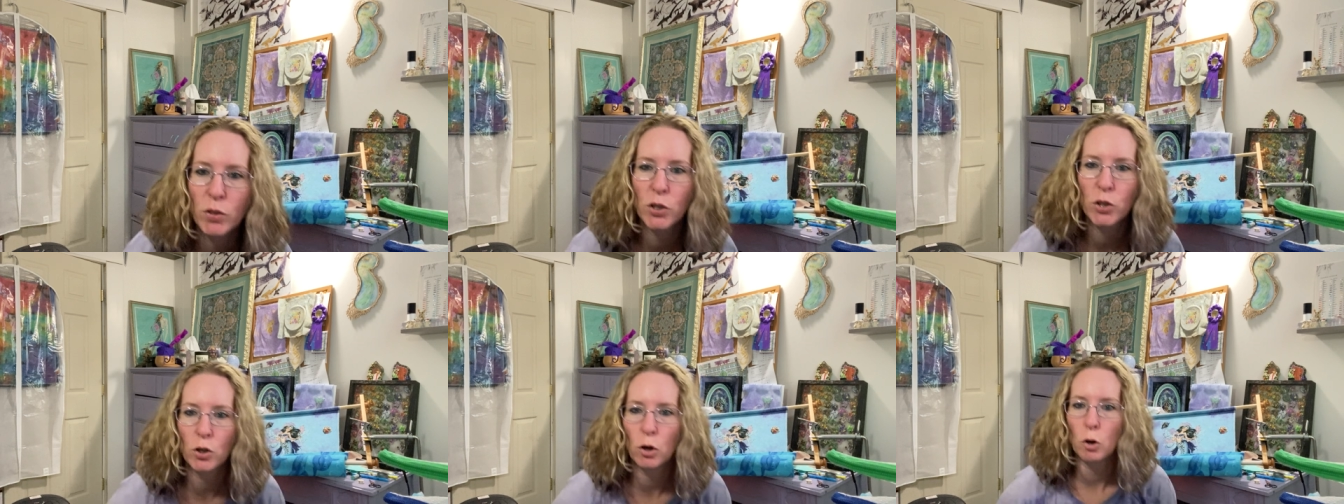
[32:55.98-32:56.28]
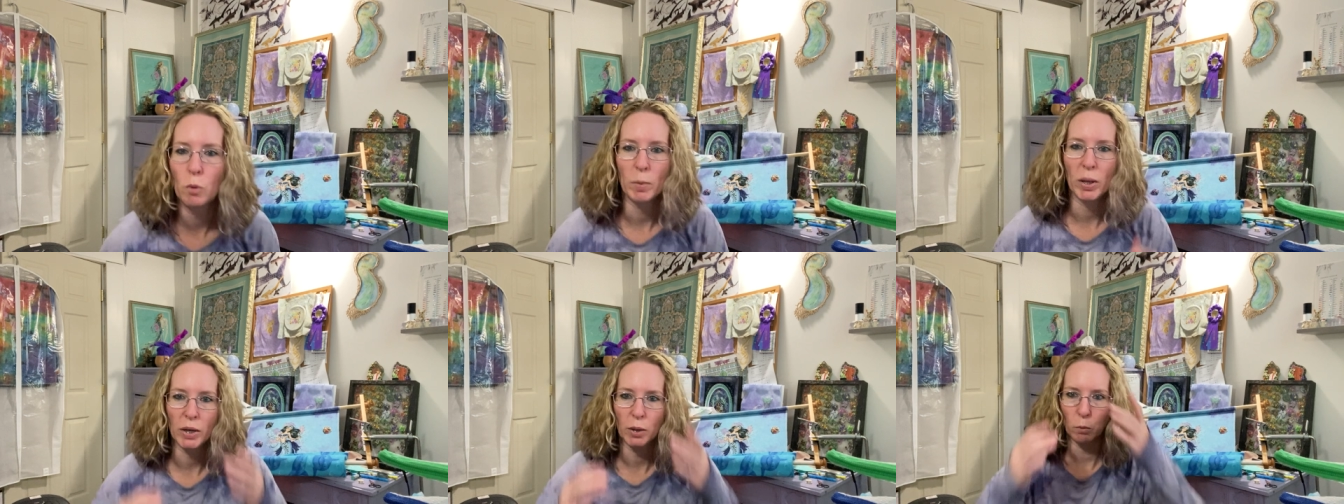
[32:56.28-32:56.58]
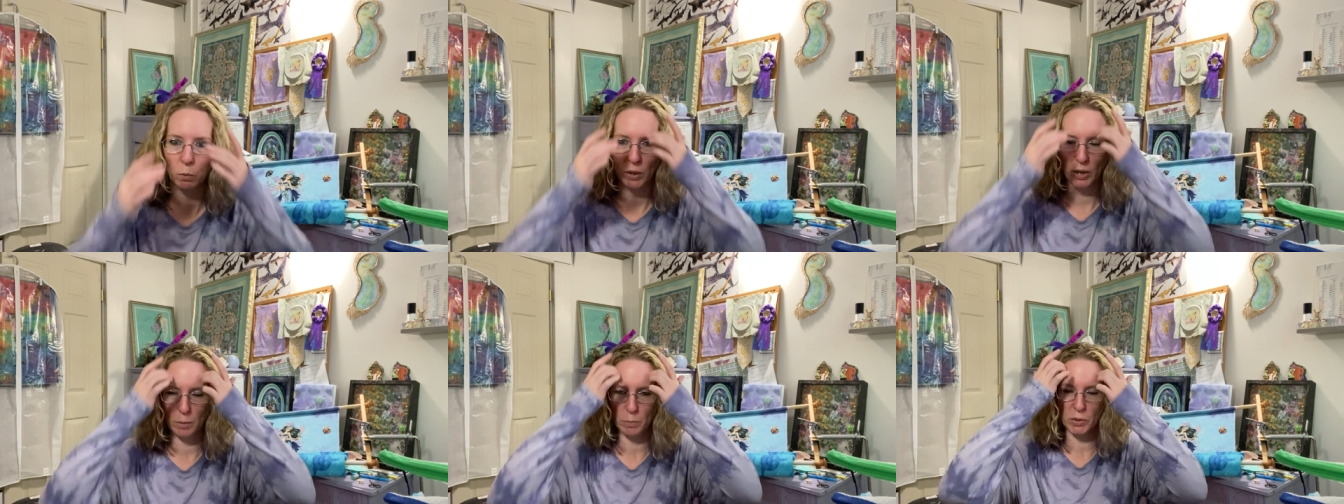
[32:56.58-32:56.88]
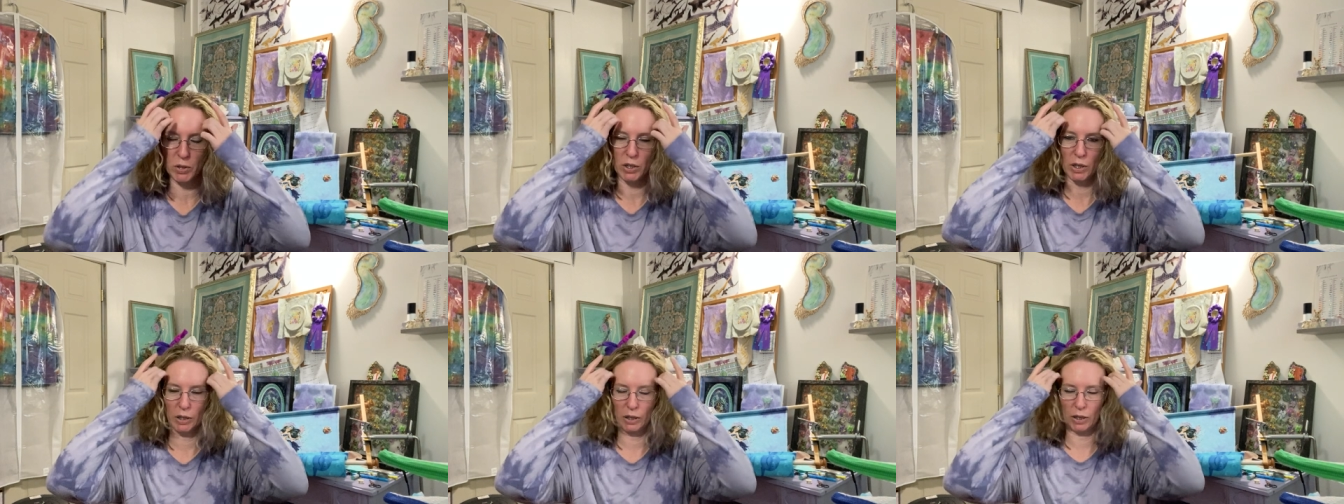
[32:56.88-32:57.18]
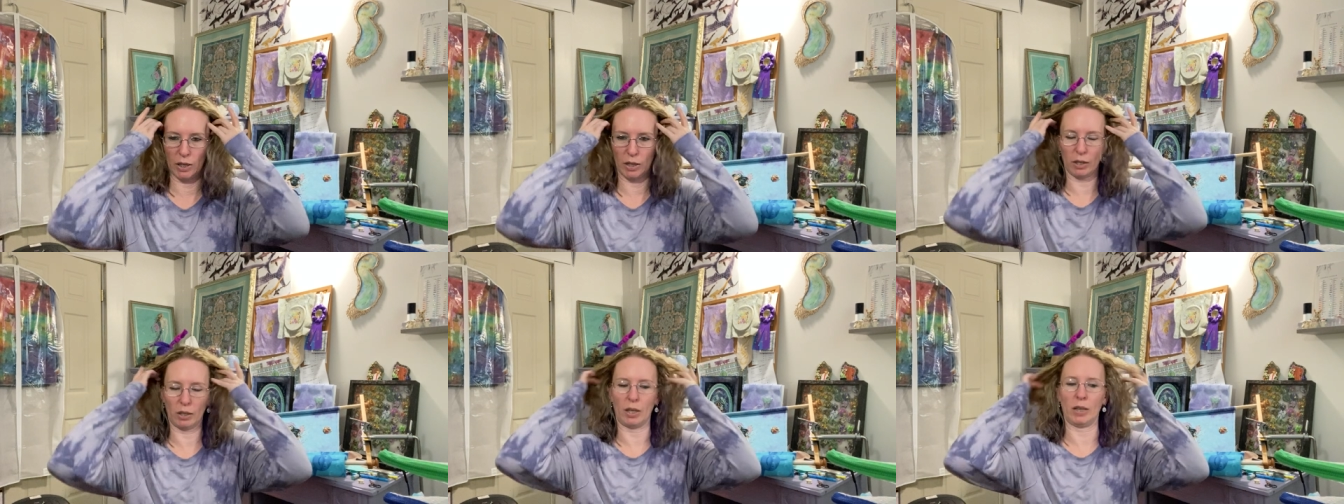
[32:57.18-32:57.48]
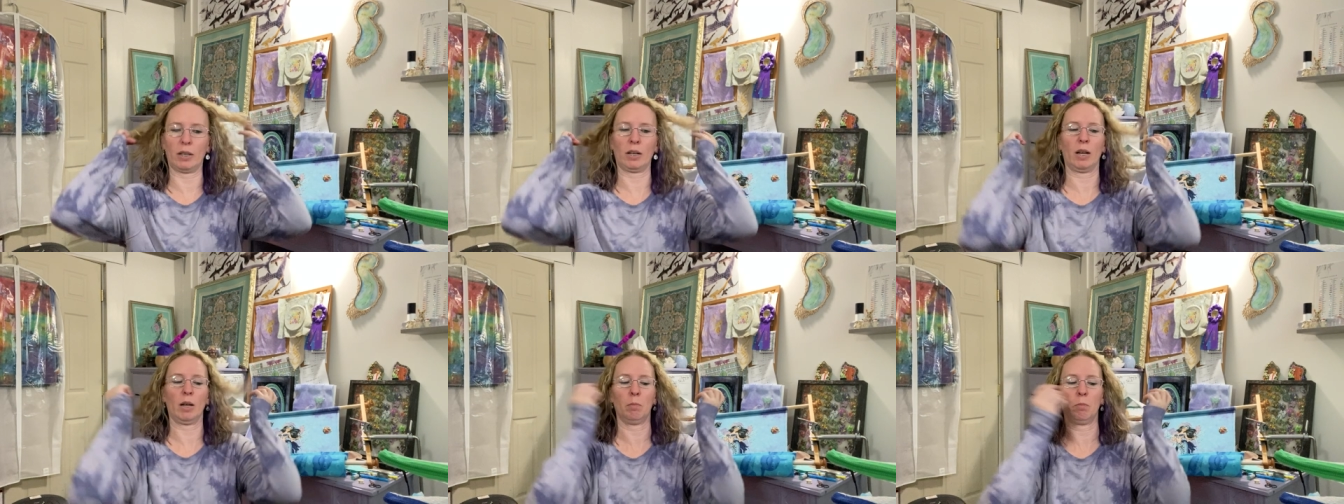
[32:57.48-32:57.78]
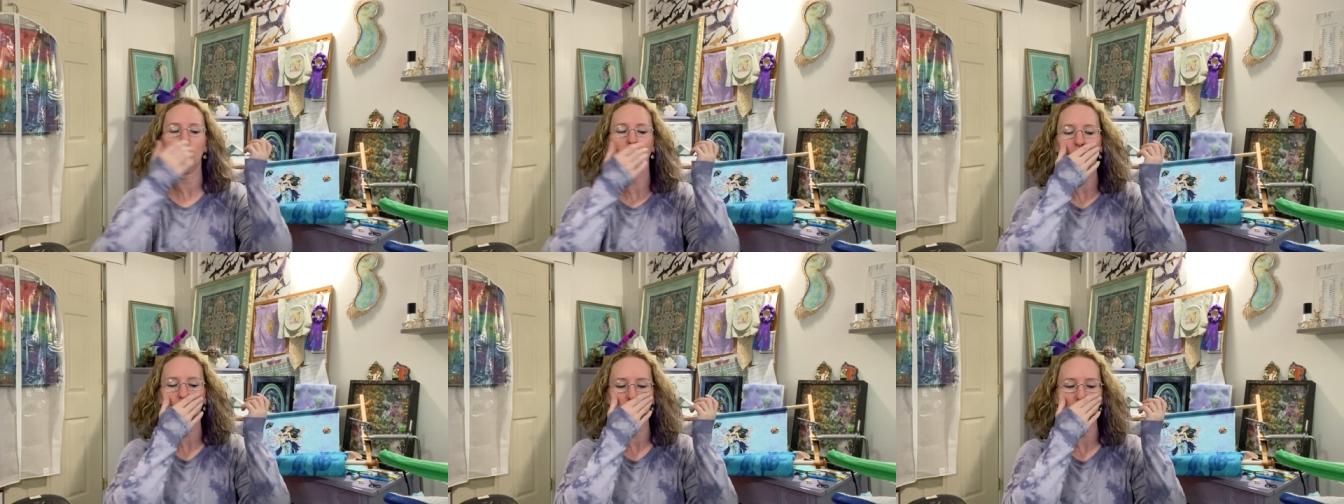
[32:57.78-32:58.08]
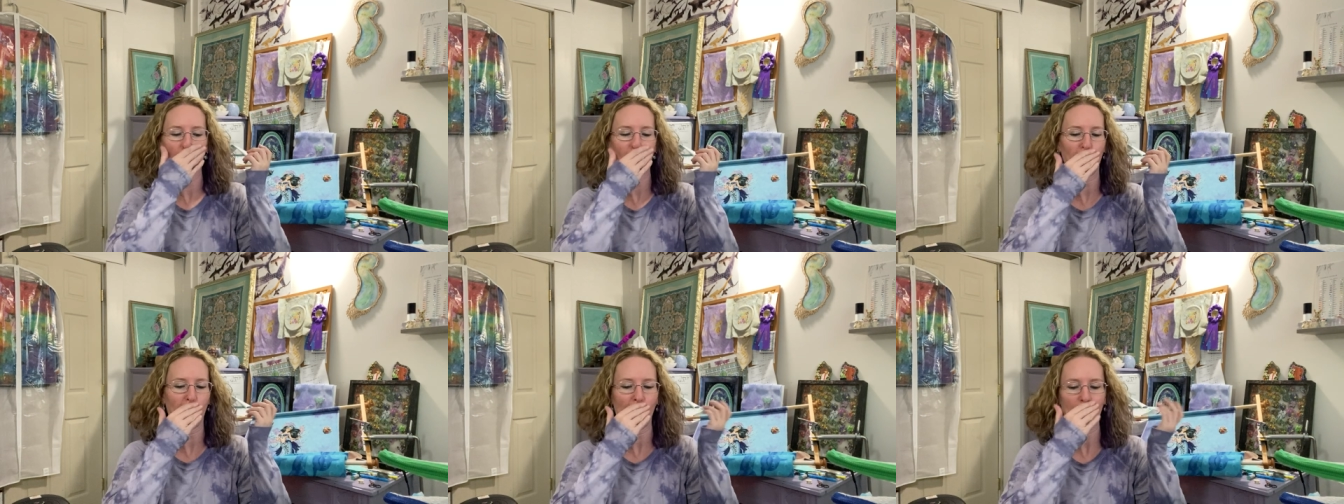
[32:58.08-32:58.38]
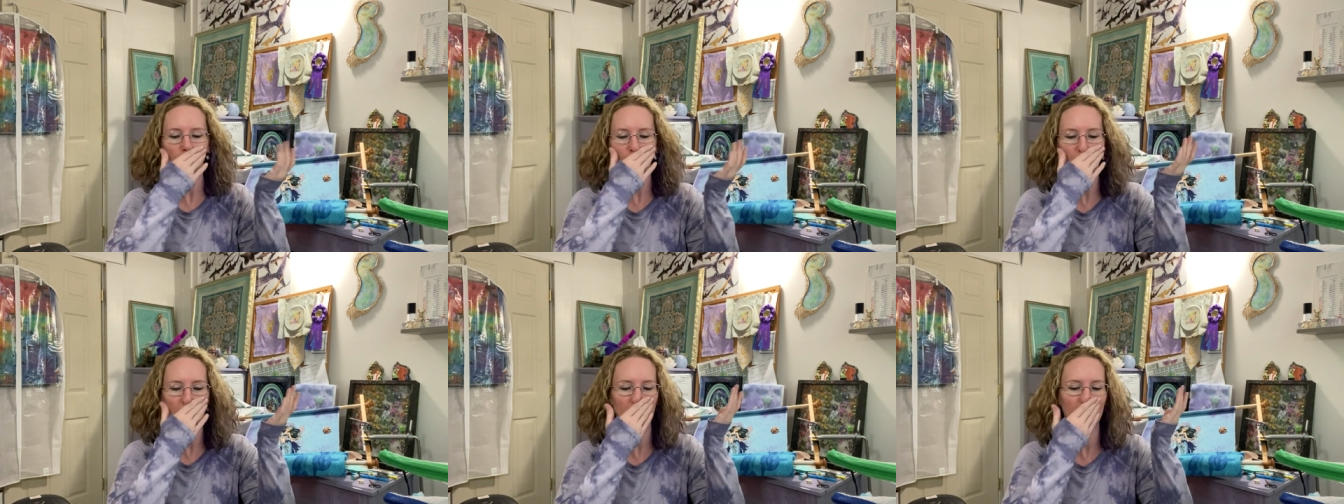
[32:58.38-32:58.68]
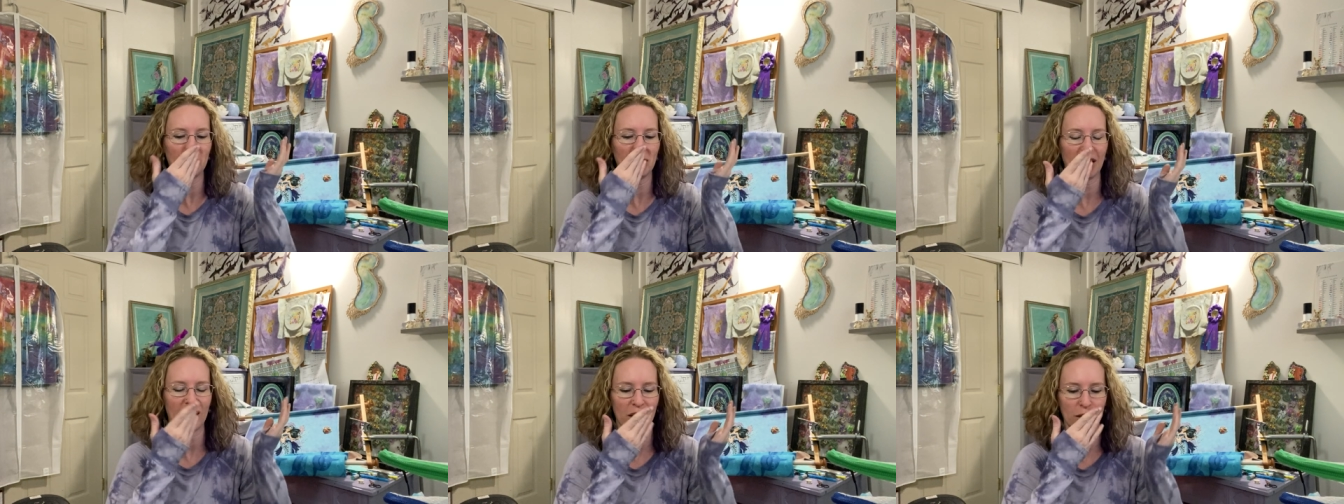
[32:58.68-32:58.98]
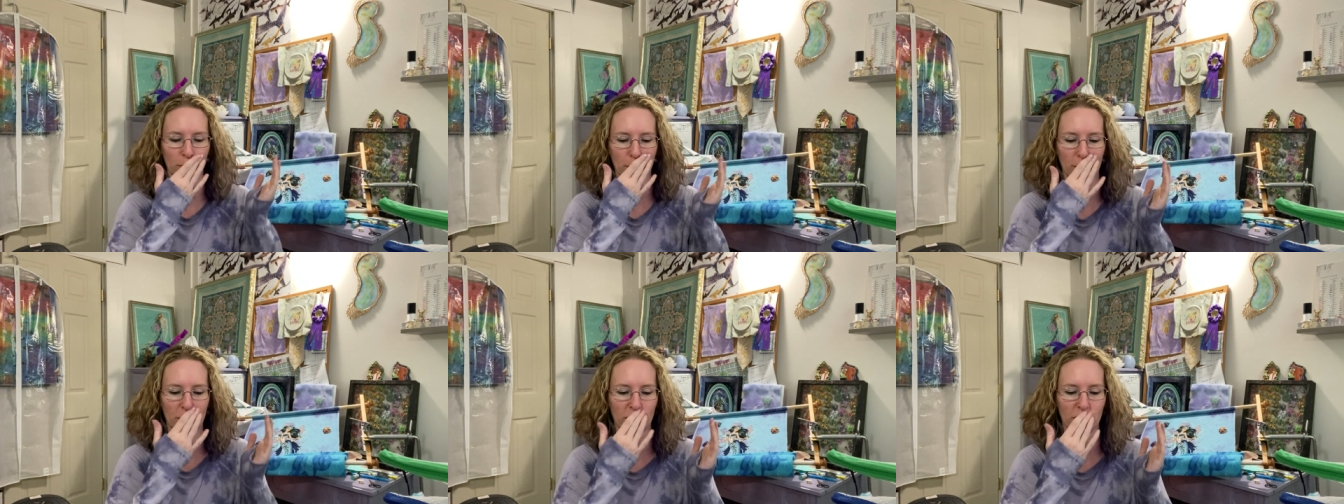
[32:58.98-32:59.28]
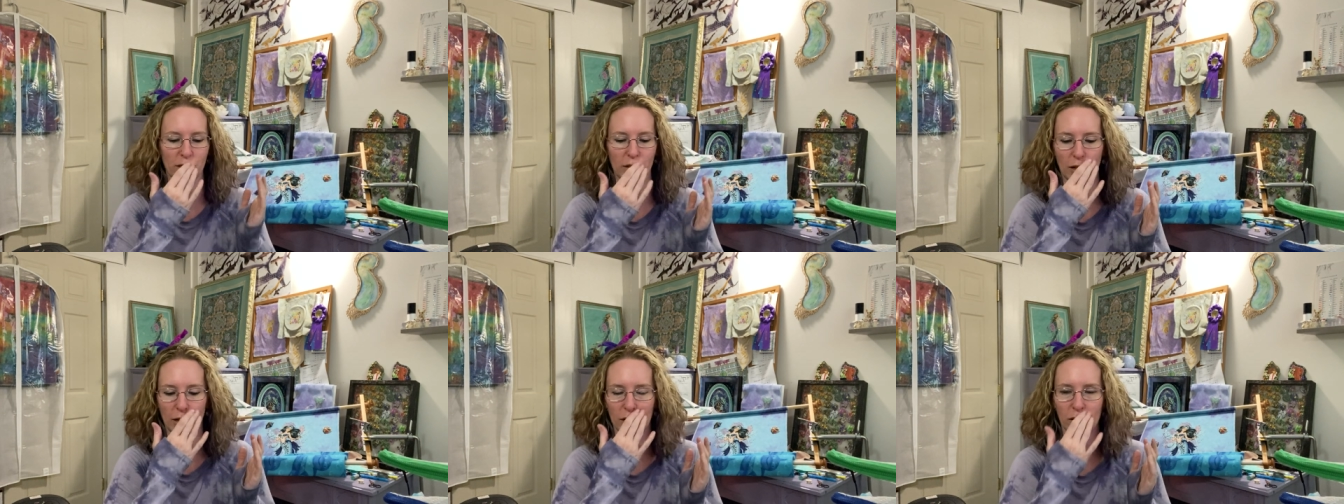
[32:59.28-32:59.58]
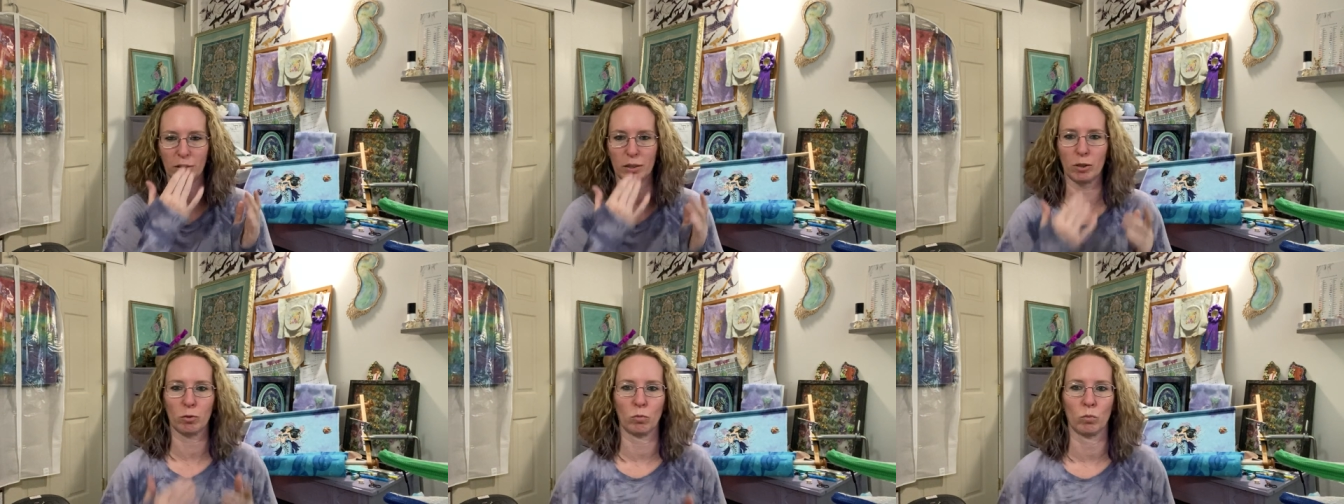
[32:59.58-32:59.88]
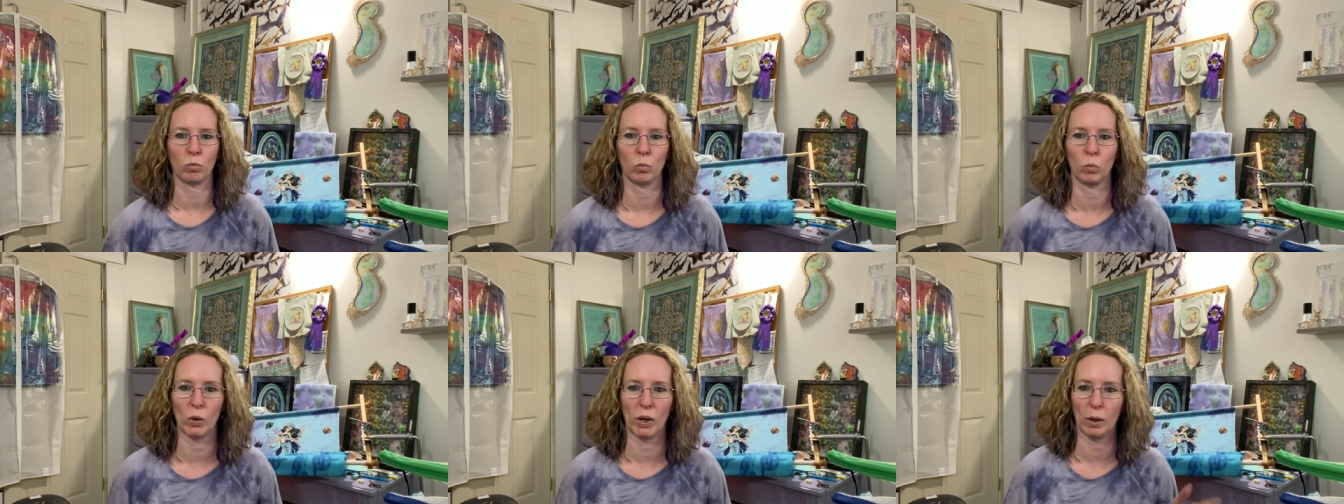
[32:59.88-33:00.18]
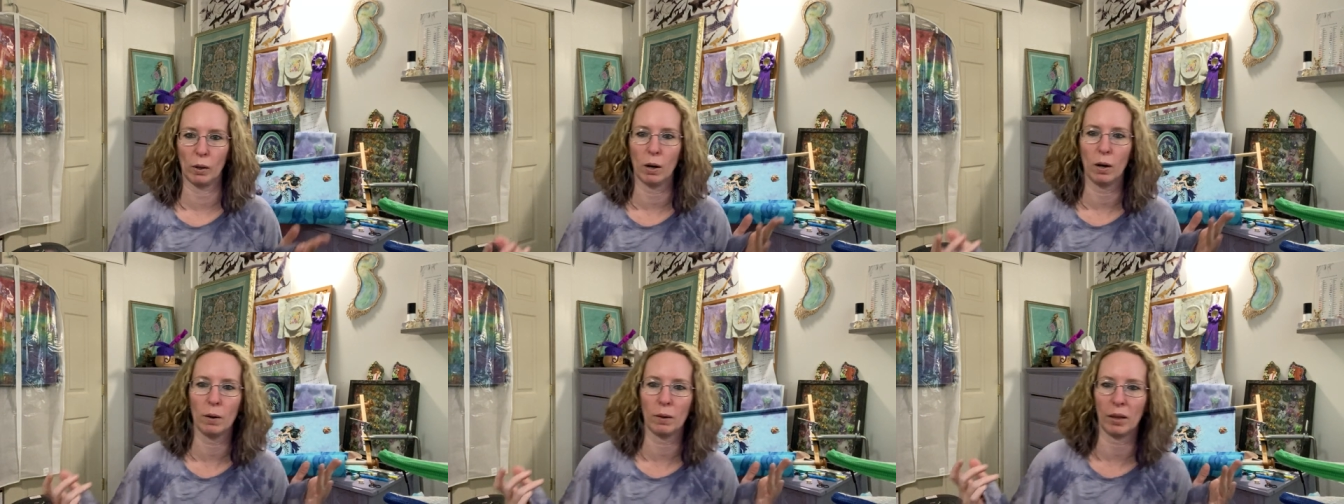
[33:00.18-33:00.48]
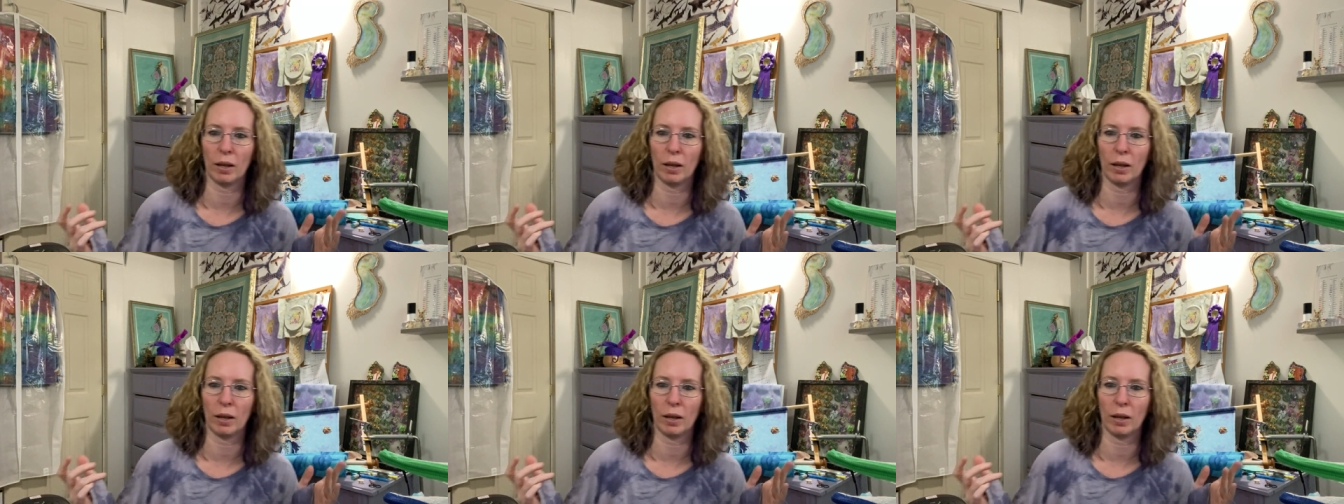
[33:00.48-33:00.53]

so many WIPs and then like I pull them all out for you guys and it's like, where are